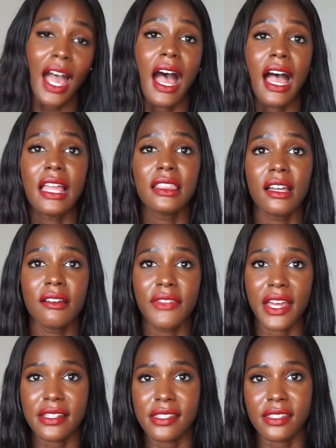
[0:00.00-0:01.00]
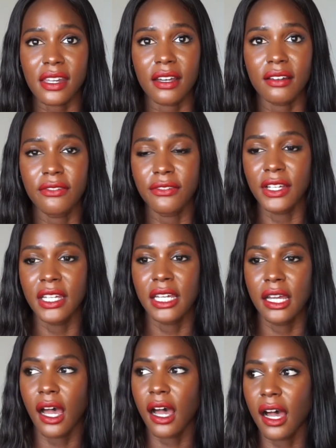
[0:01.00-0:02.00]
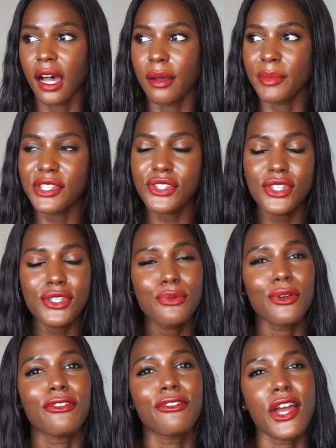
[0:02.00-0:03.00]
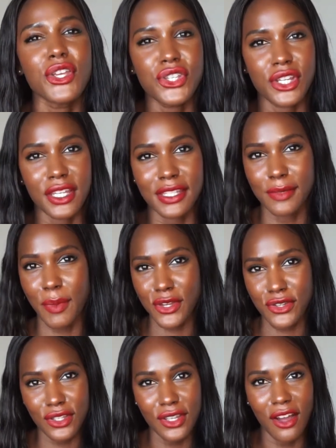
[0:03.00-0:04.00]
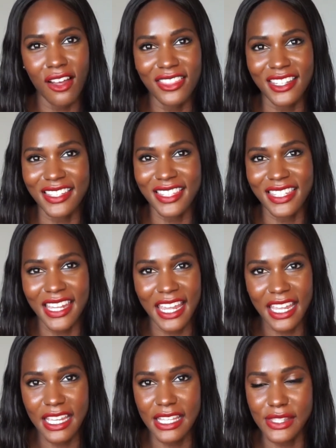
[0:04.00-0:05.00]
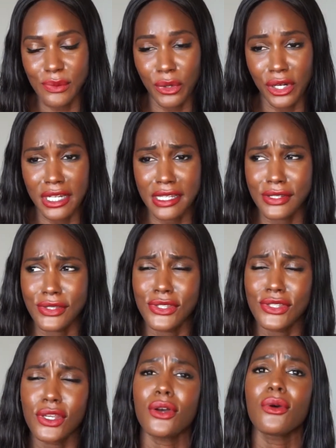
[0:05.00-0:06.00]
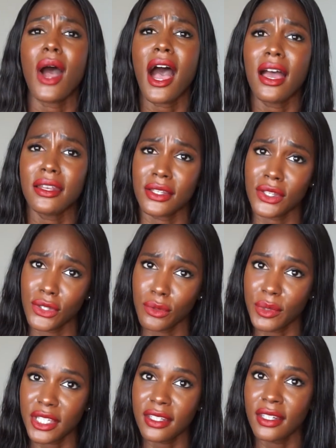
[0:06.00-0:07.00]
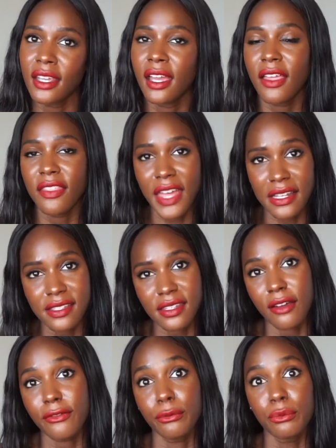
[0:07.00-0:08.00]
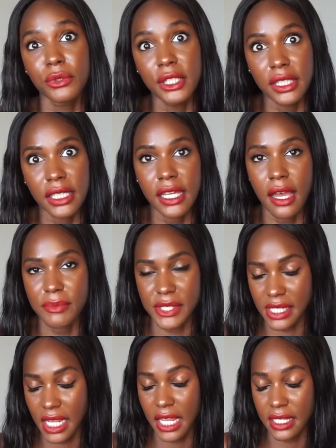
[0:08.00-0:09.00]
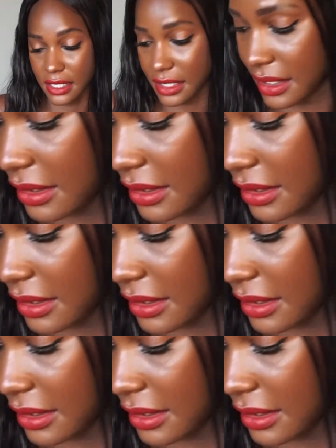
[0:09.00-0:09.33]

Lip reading: I love that stuff. It's just refreshing, especially on these days where it's so hot and humid. That stuff really comes in handy.